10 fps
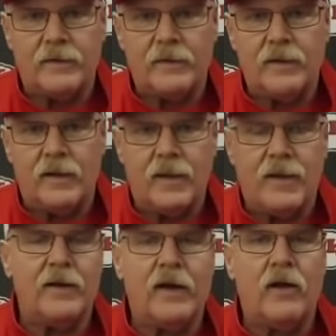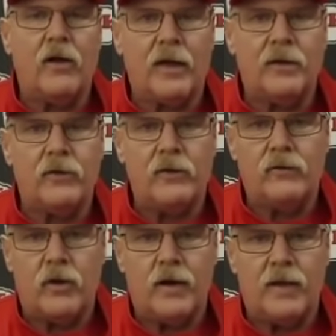And he had done all that during
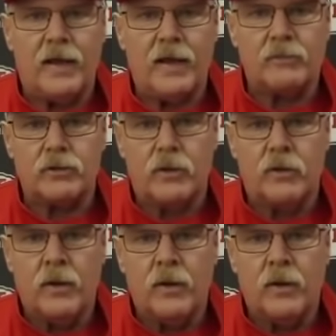training camp. So